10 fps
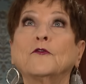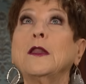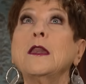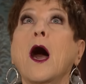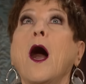the
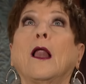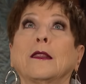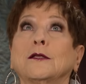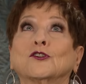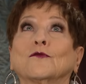
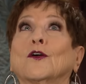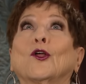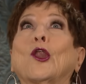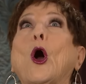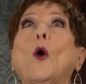knowledge of the
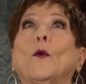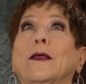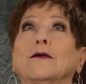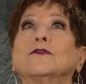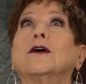
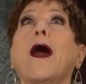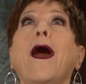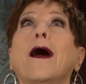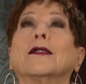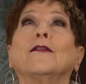glory of God